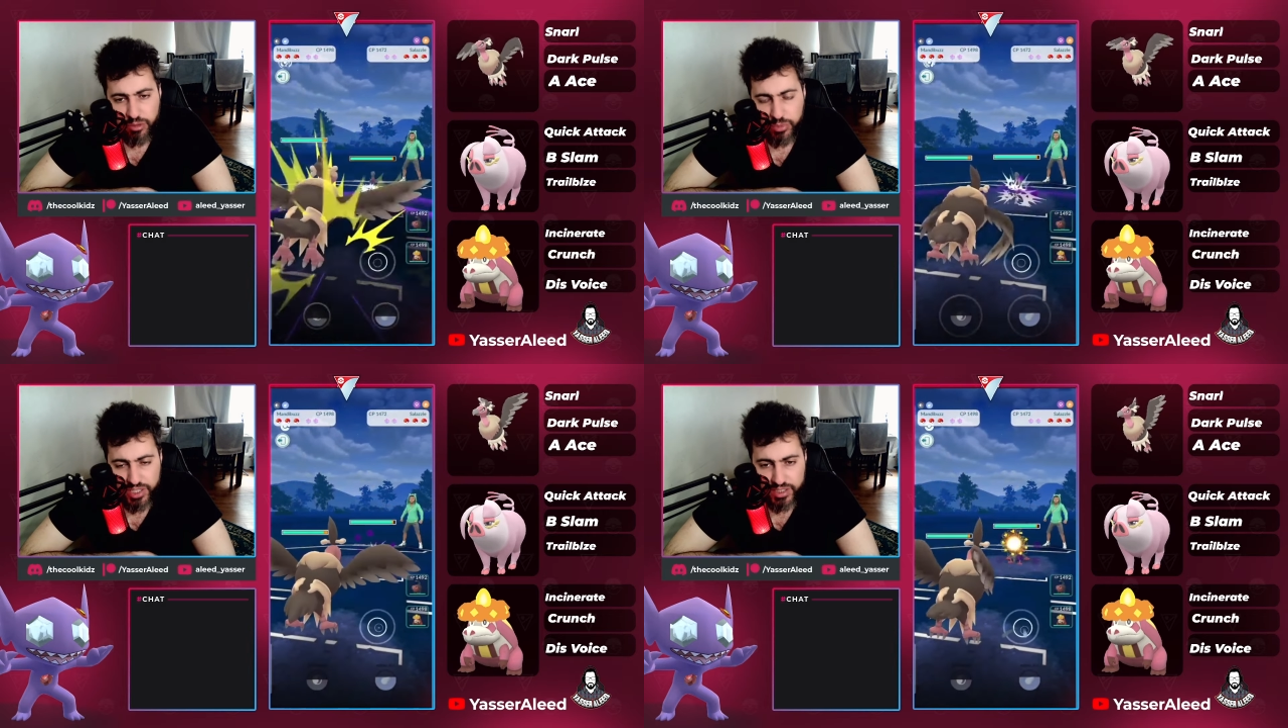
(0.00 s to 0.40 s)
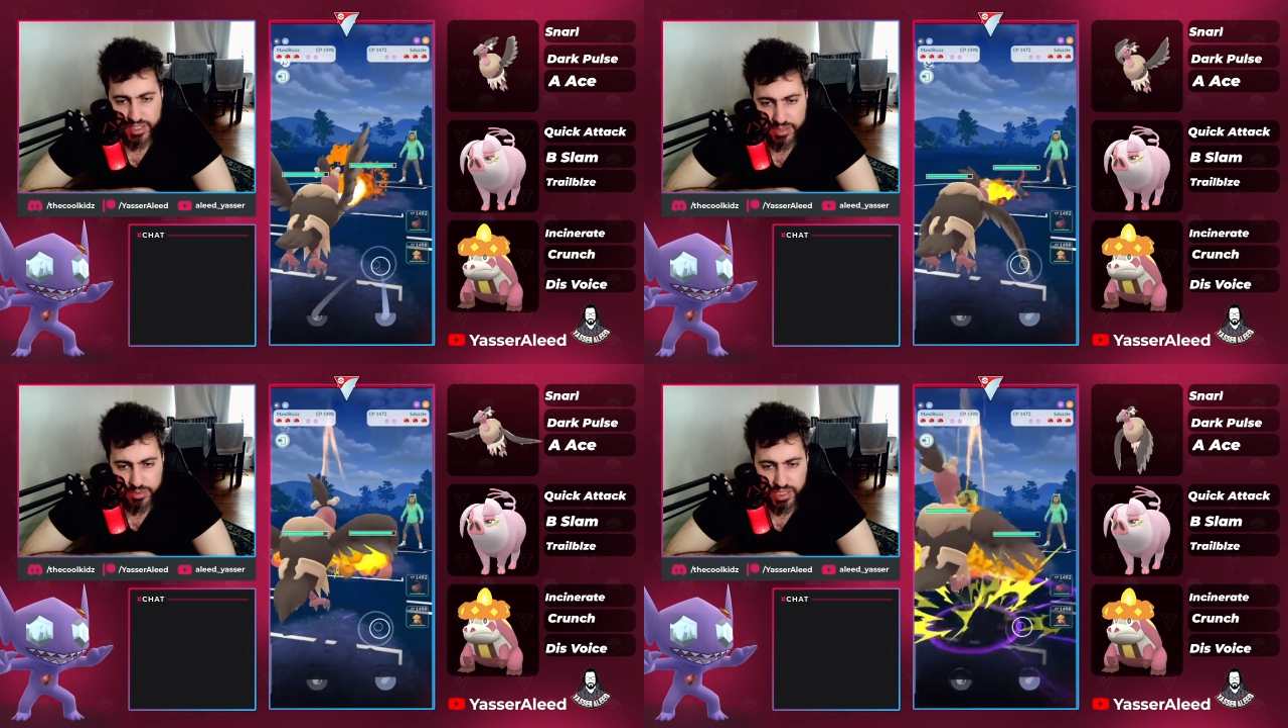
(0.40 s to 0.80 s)
but that
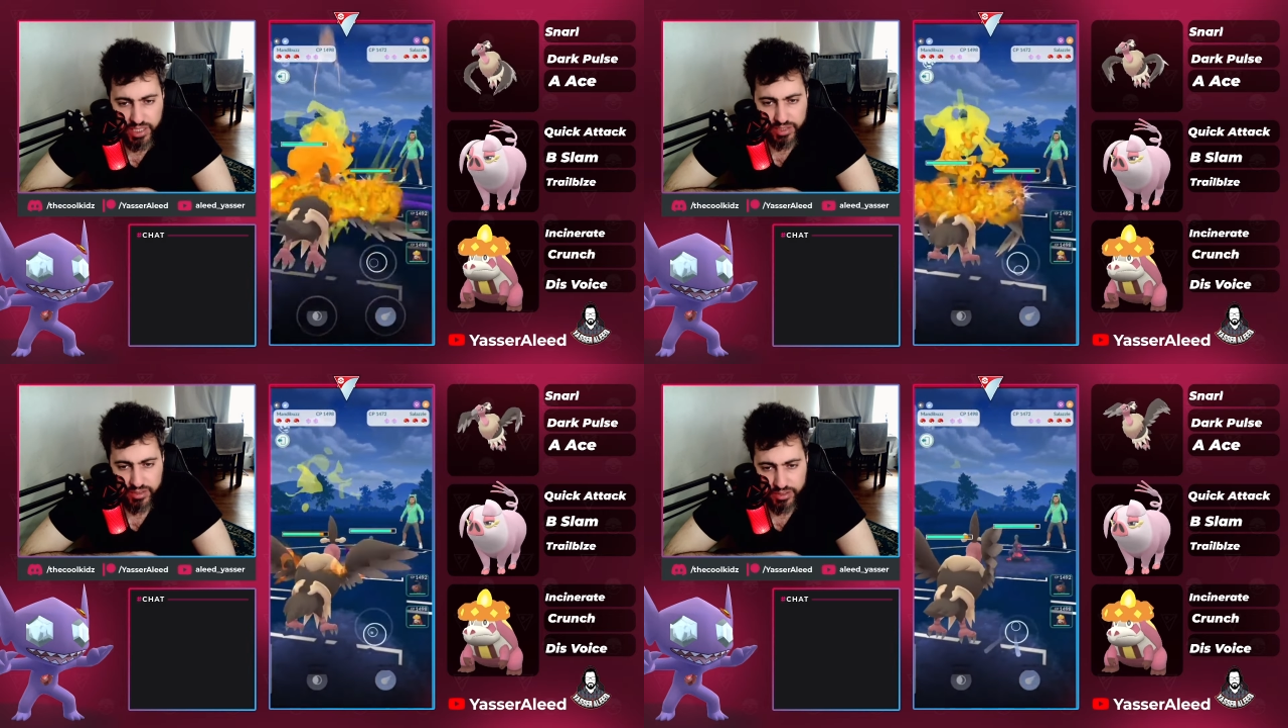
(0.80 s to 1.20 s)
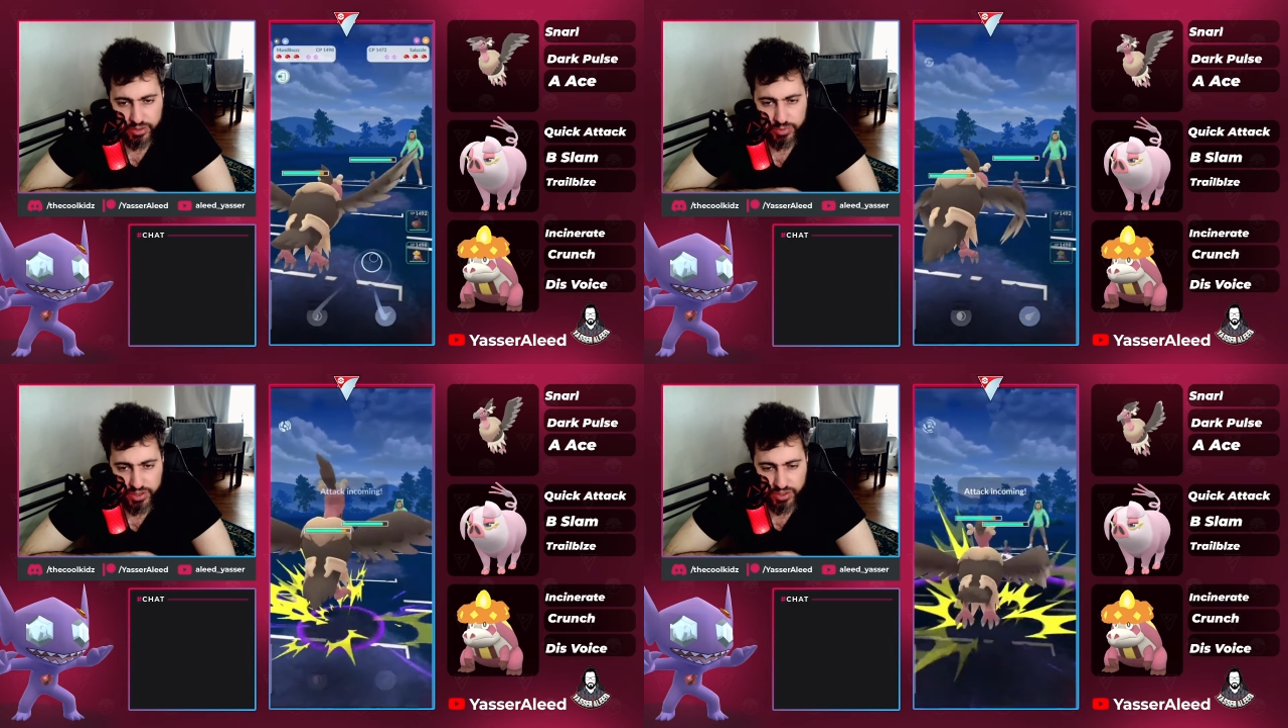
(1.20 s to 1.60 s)
doesn't mean anything
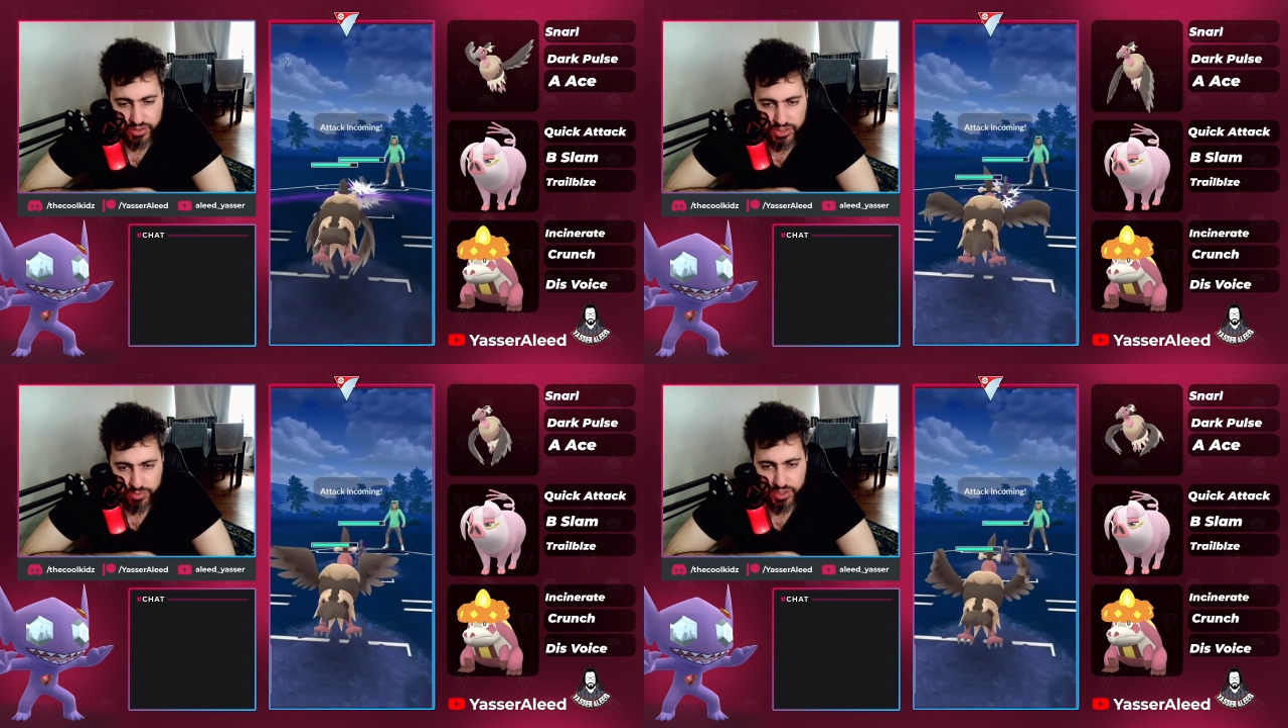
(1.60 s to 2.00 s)
to be honest,